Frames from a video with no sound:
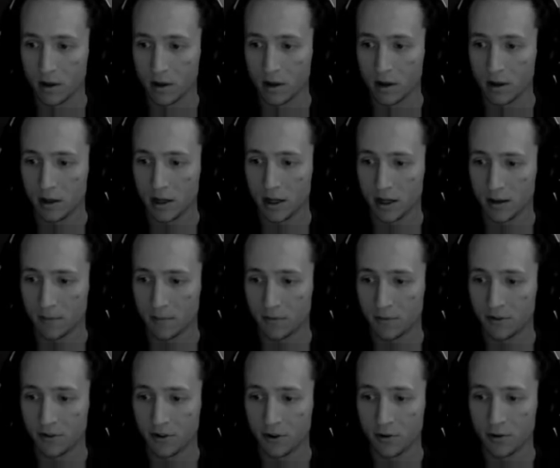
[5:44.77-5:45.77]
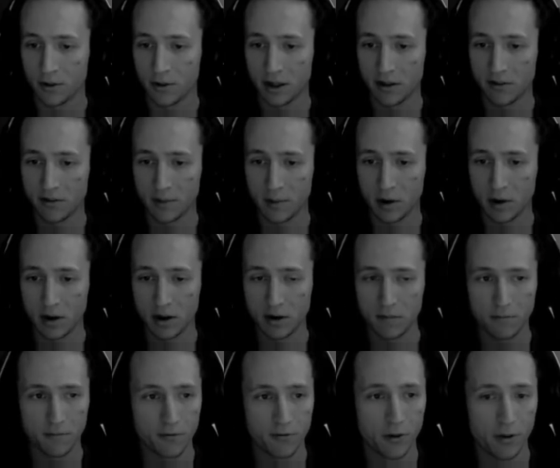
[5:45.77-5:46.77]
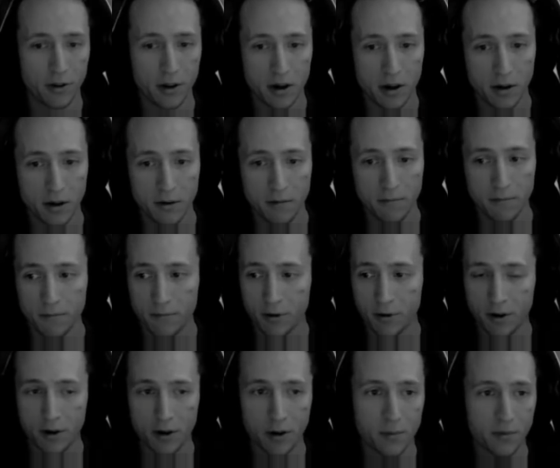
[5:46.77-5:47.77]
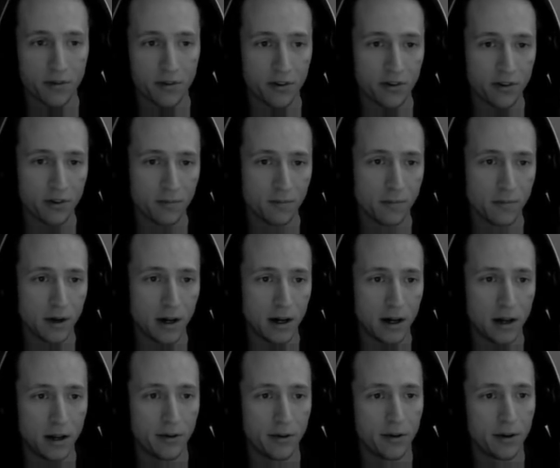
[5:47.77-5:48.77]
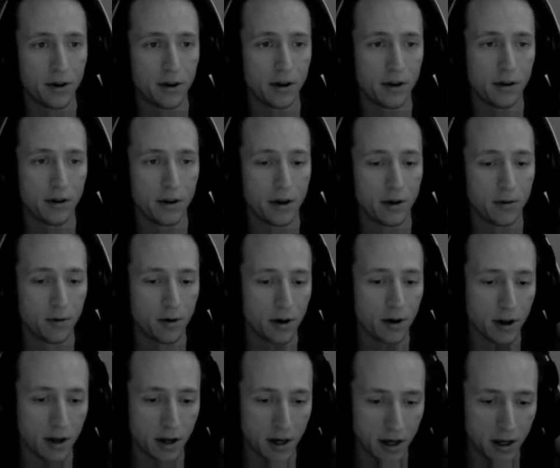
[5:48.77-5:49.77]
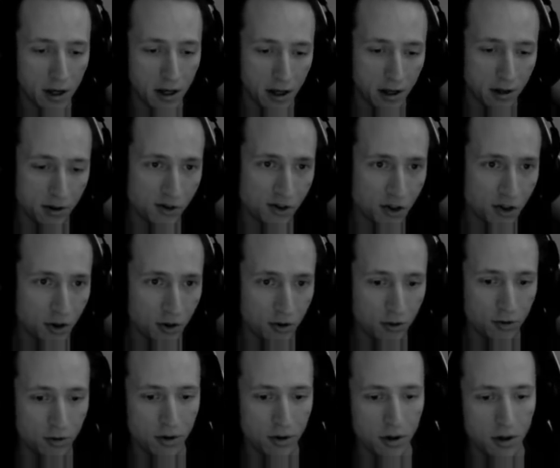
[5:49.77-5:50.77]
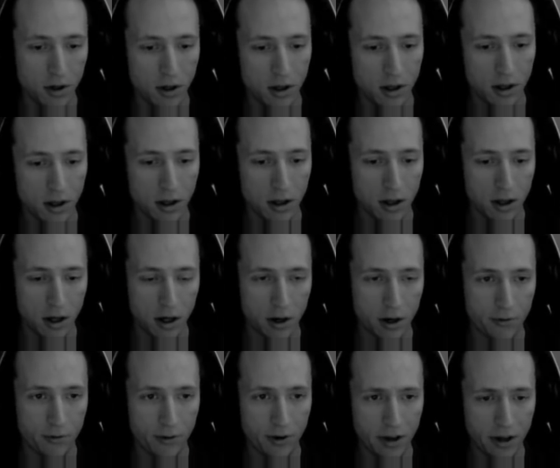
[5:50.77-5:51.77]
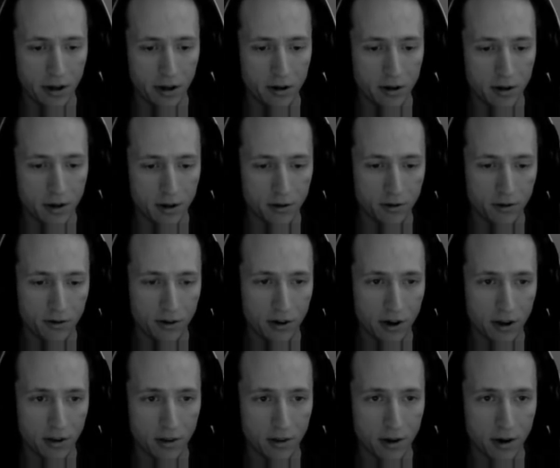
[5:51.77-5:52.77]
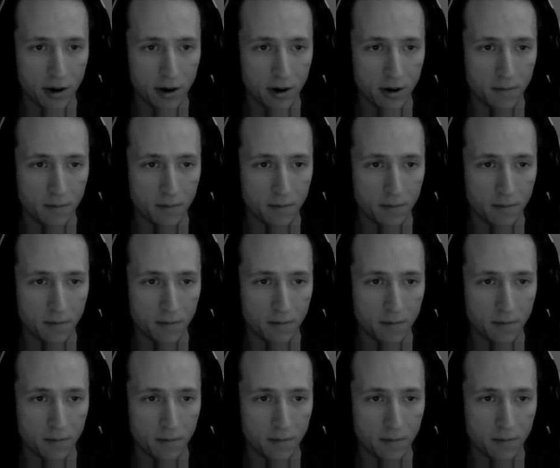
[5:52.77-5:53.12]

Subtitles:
Yeah, so that's about it for the composition, and now we're gonna head into Unreal to check the